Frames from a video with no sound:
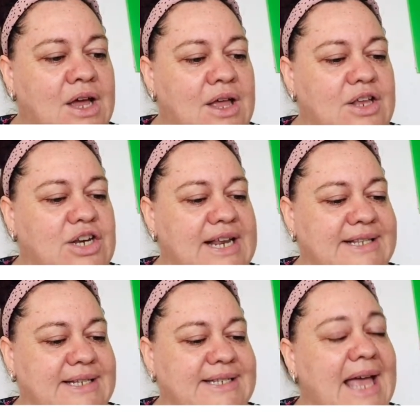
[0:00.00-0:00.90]
You need
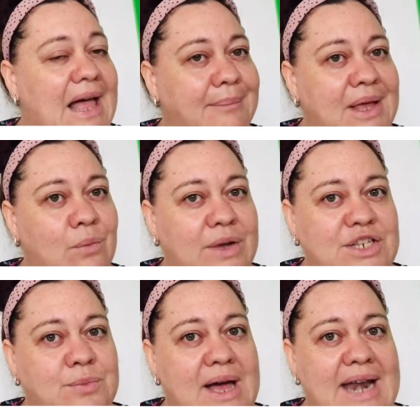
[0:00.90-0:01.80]
to tell me
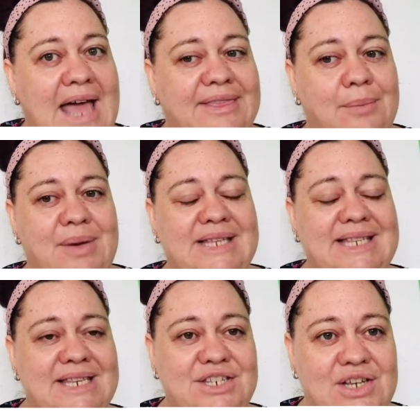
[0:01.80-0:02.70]
which one had the best
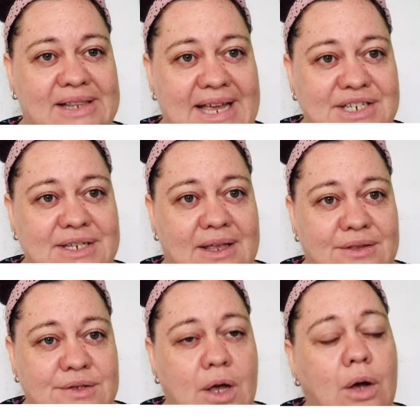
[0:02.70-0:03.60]
insulation.
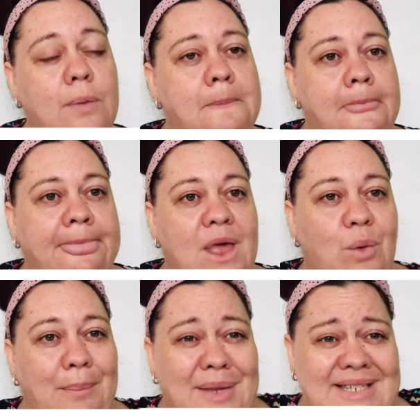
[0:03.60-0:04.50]
So
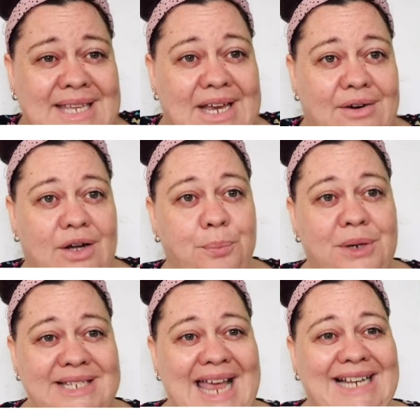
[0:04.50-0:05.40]
what material
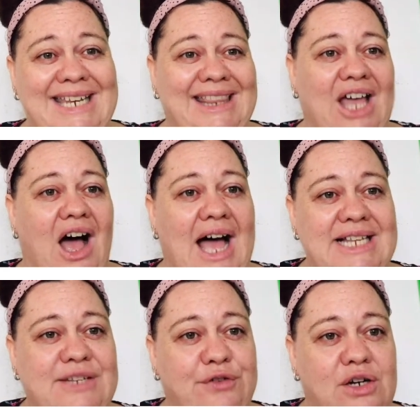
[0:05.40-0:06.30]
protected the
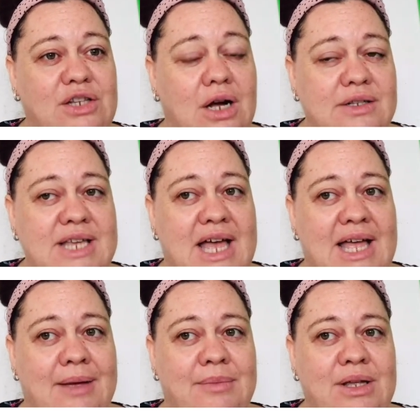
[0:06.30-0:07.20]
ice for a long
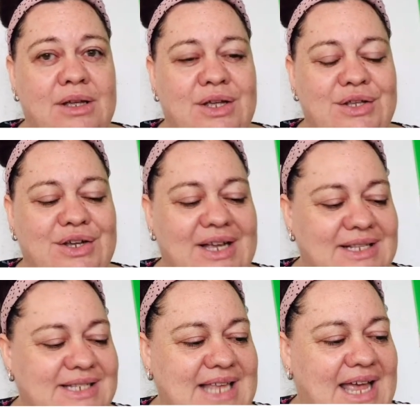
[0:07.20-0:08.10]
time? You
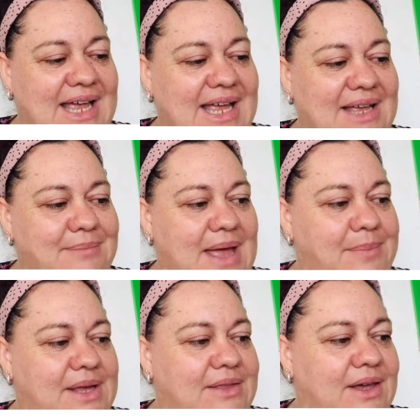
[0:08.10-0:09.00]
can say
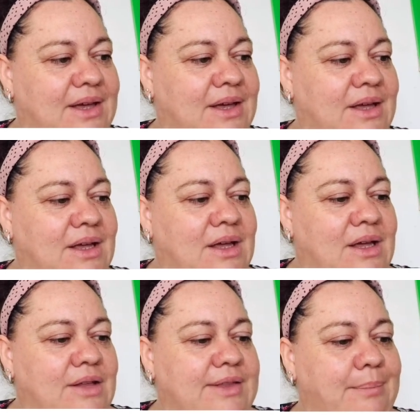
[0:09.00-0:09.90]
maybe the
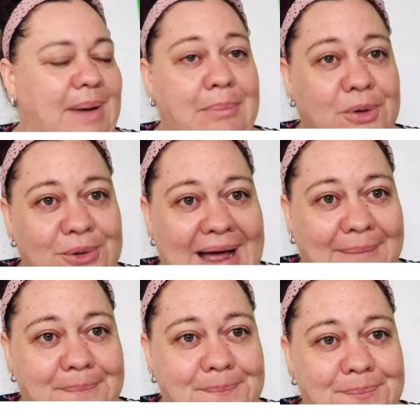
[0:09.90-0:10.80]
bubble
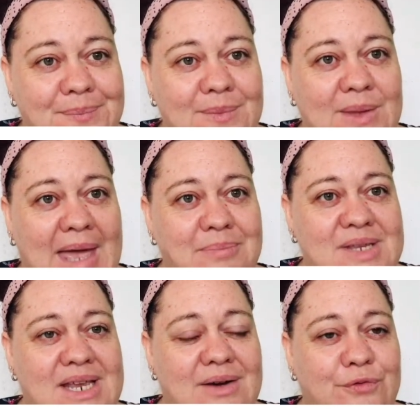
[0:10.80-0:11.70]
wrap kept
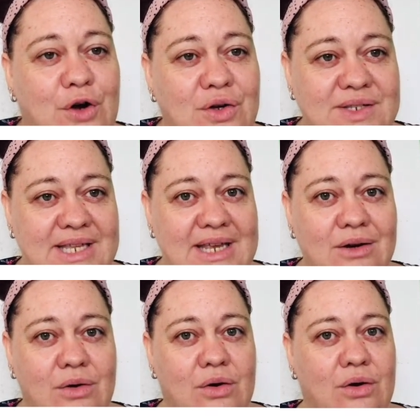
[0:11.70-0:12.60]
it
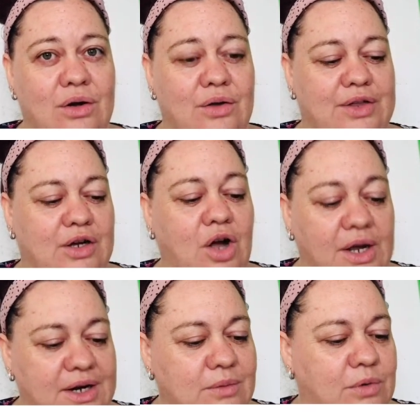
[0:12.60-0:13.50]
frozen, or the
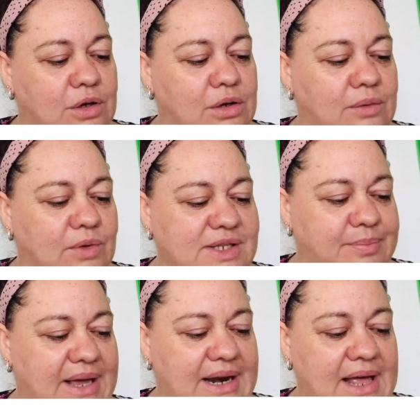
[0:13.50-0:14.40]
cotton wool was
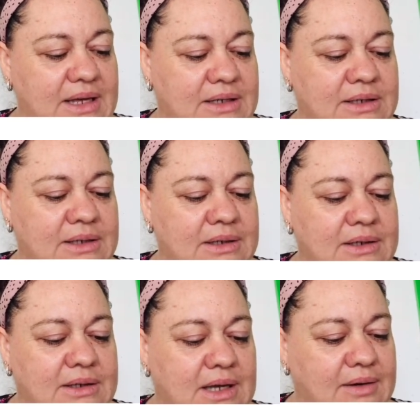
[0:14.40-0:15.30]
better,
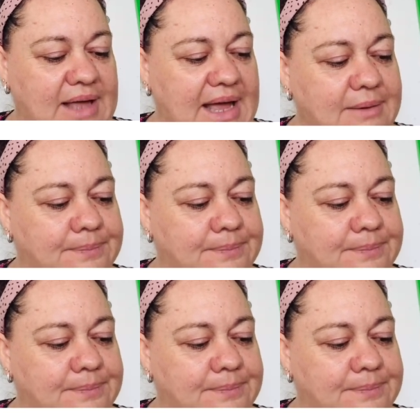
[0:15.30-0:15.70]
okay?